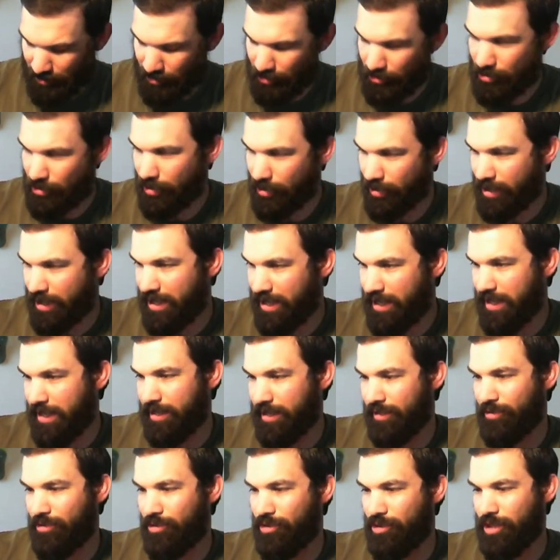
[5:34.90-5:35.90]

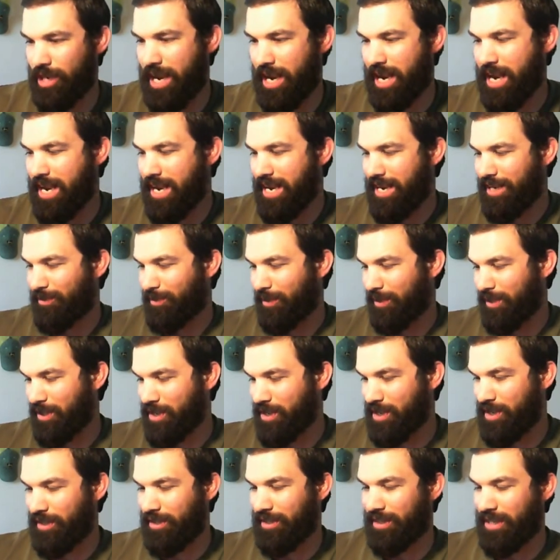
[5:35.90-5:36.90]
Jerky J is what they
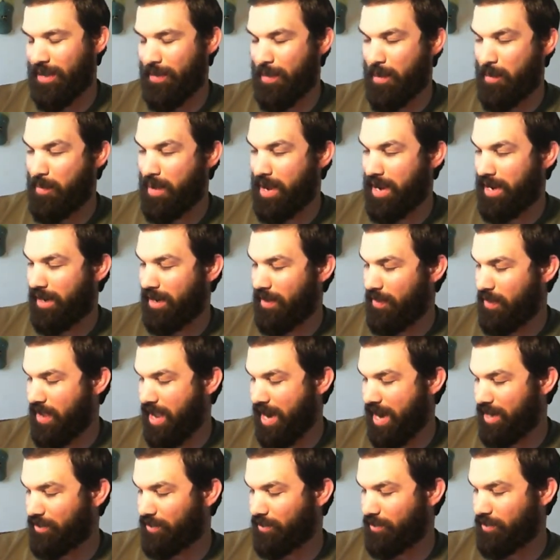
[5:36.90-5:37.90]
call it on the bait, on the
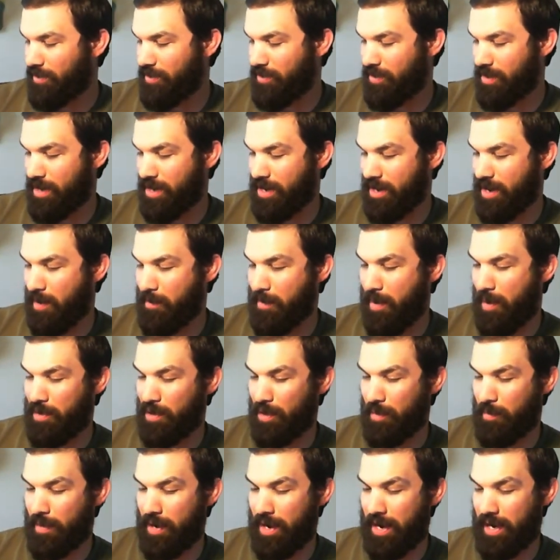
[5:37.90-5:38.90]
actual about
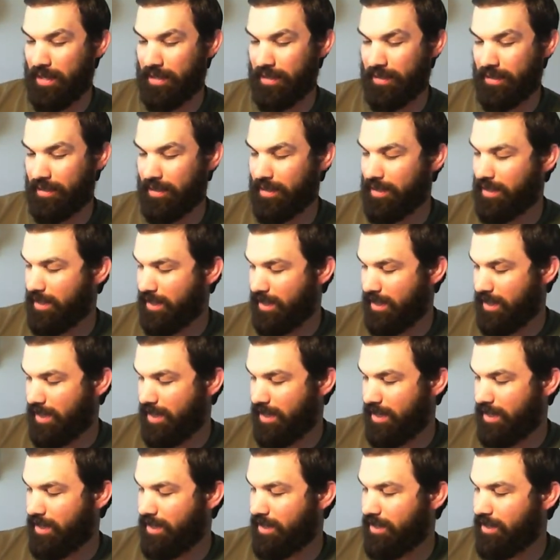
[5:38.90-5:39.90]
your box.
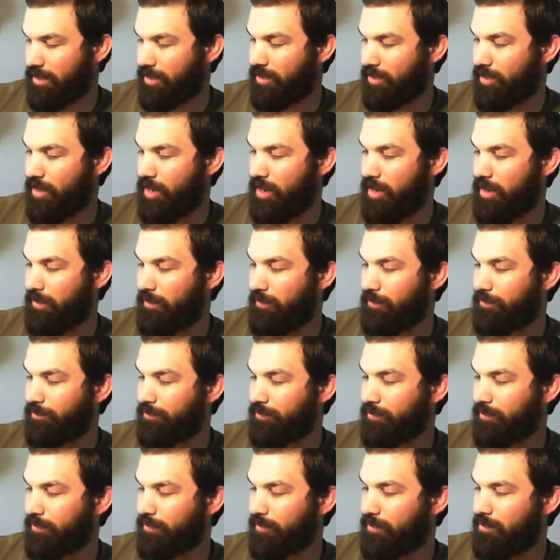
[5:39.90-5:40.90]
So,
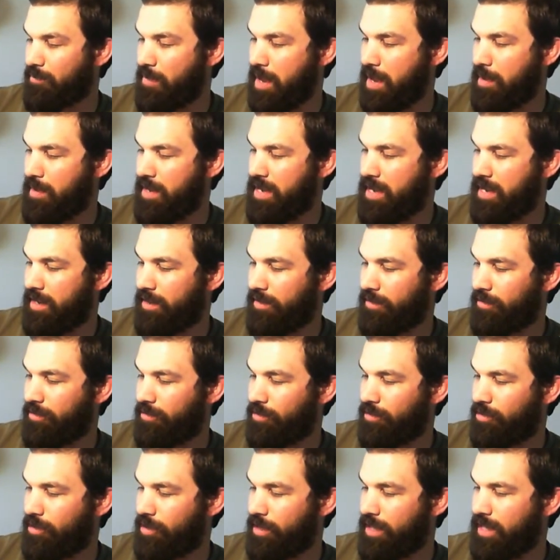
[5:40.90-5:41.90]
Baby
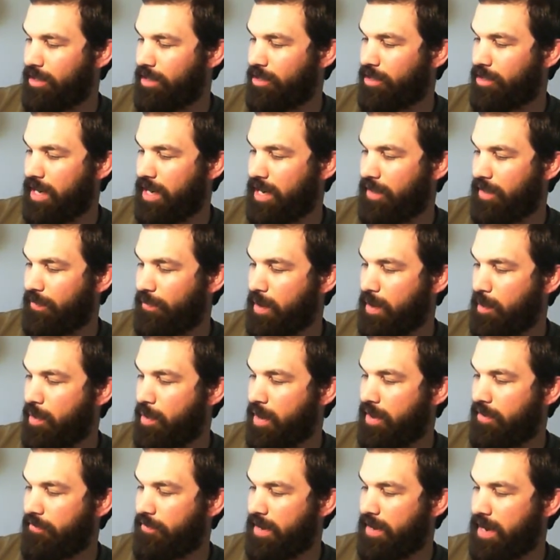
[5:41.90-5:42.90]
Jerky J,
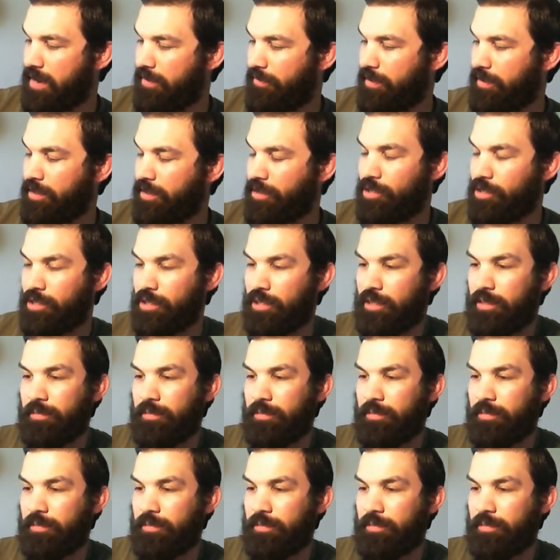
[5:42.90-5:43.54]
3.5 inch.